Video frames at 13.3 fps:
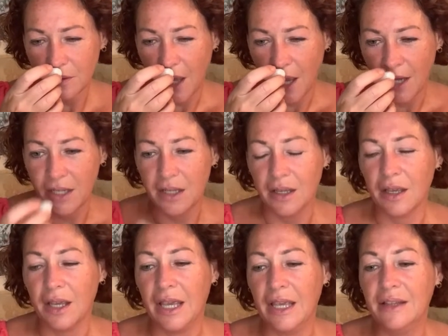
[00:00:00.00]
And it
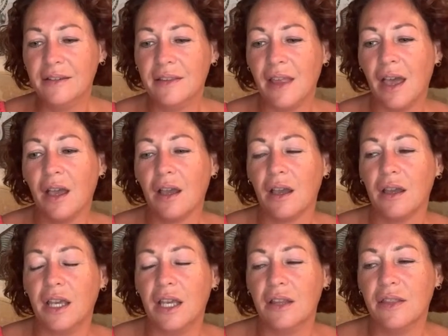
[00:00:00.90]
is that
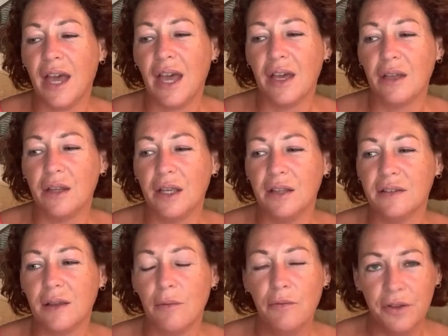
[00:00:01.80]
it's
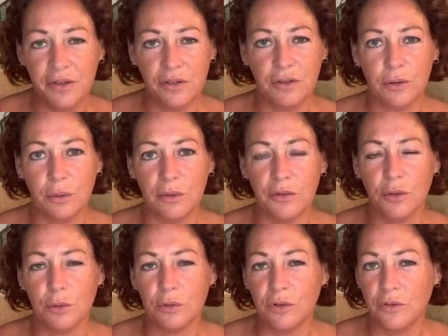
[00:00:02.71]
something to do with
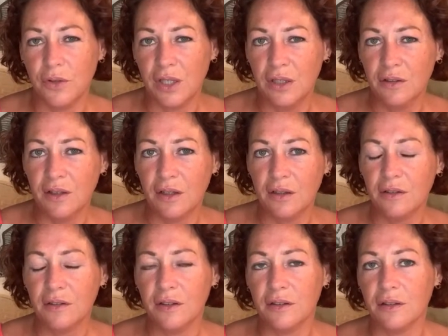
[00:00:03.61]
sort of
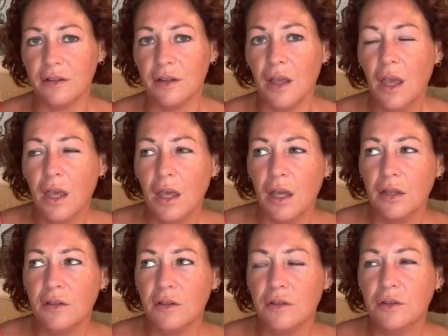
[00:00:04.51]
incenses
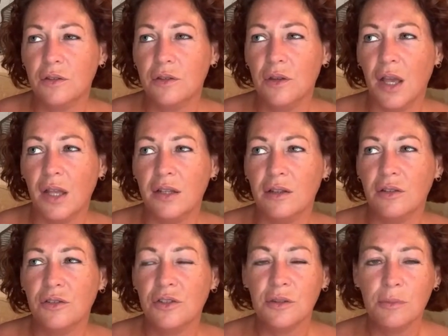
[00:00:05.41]
and just